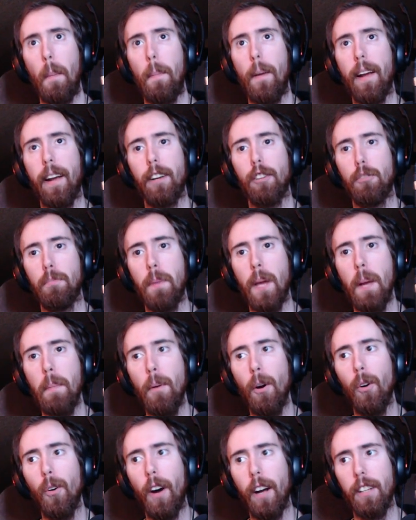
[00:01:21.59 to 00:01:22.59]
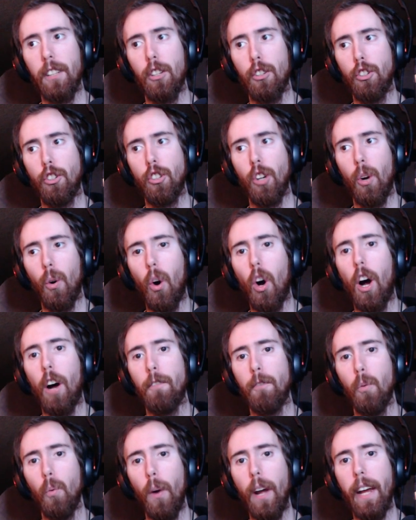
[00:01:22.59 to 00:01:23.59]
because people like to show
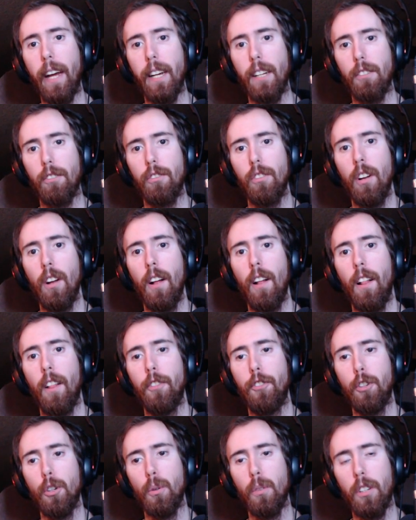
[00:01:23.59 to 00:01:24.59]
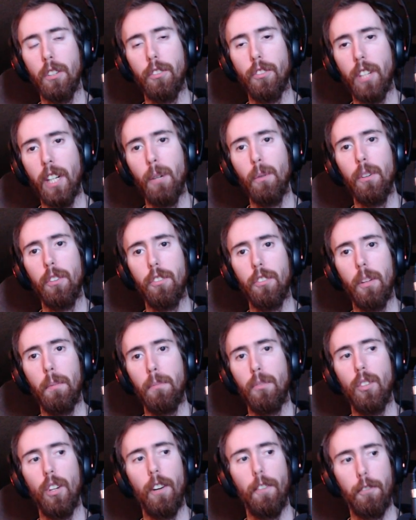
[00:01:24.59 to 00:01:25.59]
off ways to distinguish
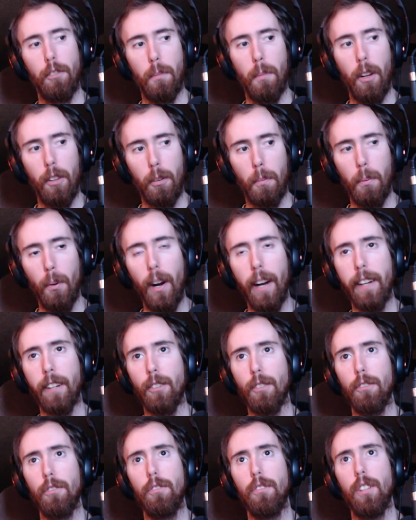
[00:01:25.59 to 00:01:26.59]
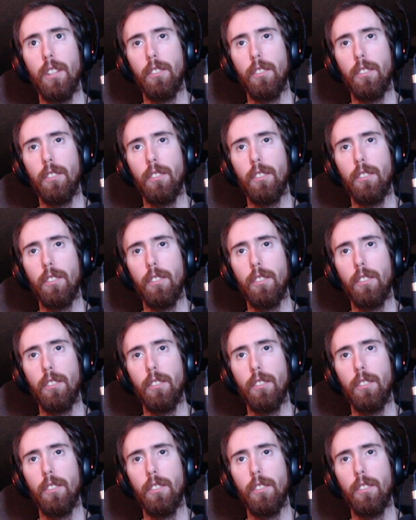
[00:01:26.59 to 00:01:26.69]
themselves from other players.